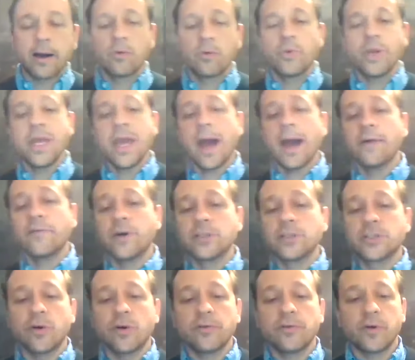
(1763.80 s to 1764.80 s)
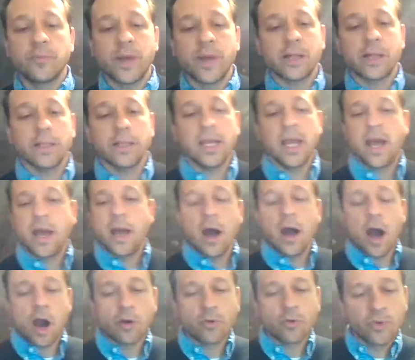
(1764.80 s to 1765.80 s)
We have on Joyful Belly
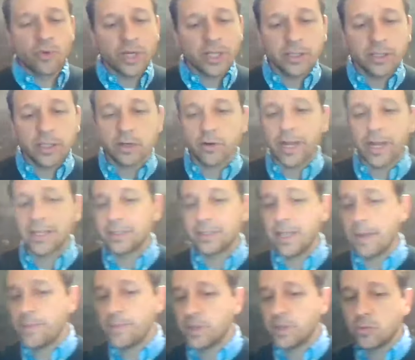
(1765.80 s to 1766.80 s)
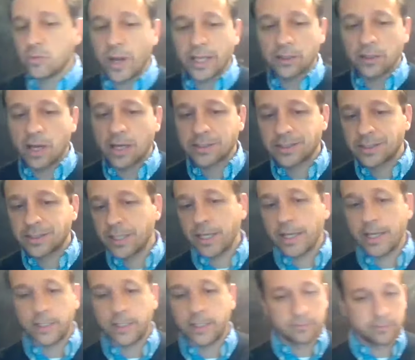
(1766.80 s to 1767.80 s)
a really great lemon weight loss
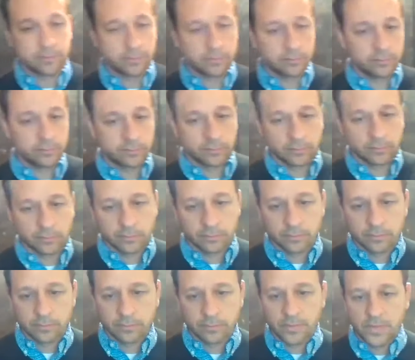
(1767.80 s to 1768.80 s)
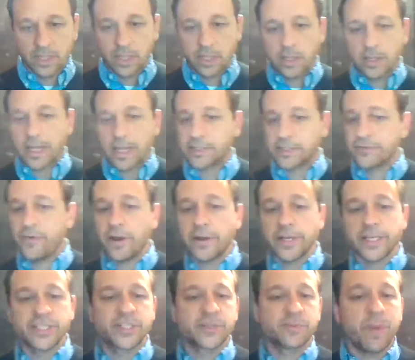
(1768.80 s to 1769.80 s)
tea that's
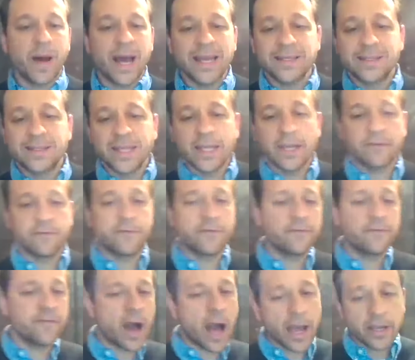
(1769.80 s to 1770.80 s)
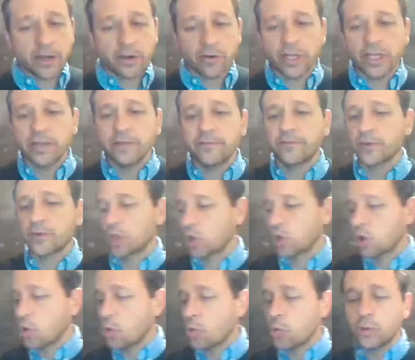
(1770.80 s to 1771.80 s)
very spicy and fiery for the
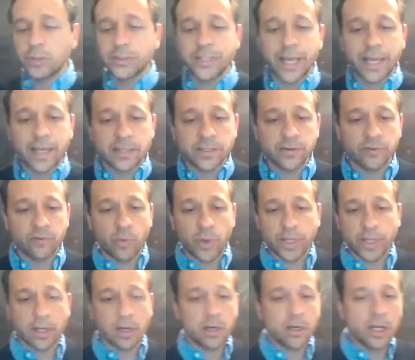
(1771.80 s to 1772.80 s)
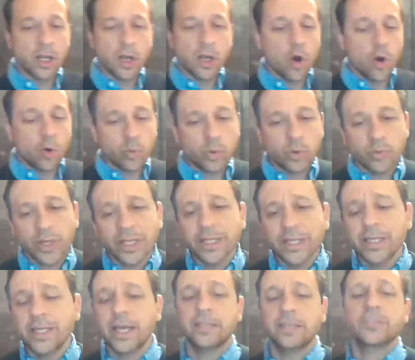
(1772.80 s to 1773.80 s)
cold days of winter. Will
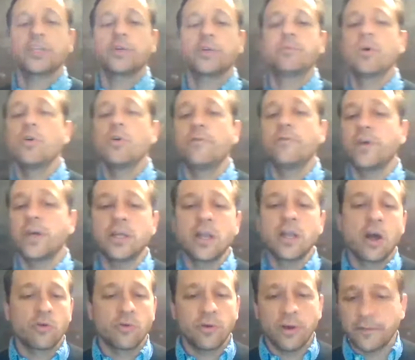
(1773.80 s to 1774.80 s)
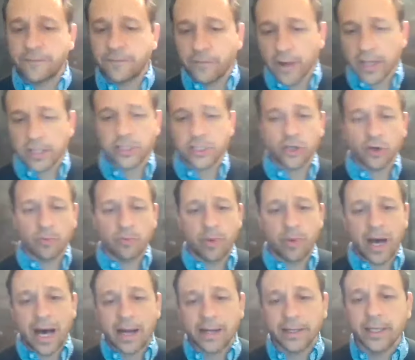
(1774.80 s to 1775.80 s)
really get you moving, refresh your
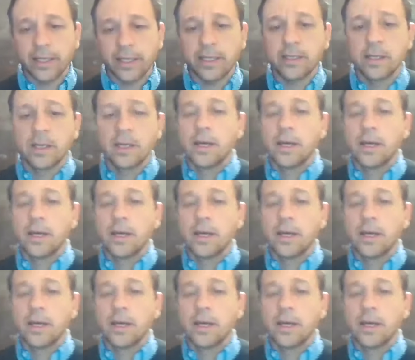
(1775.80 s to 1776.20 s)
body.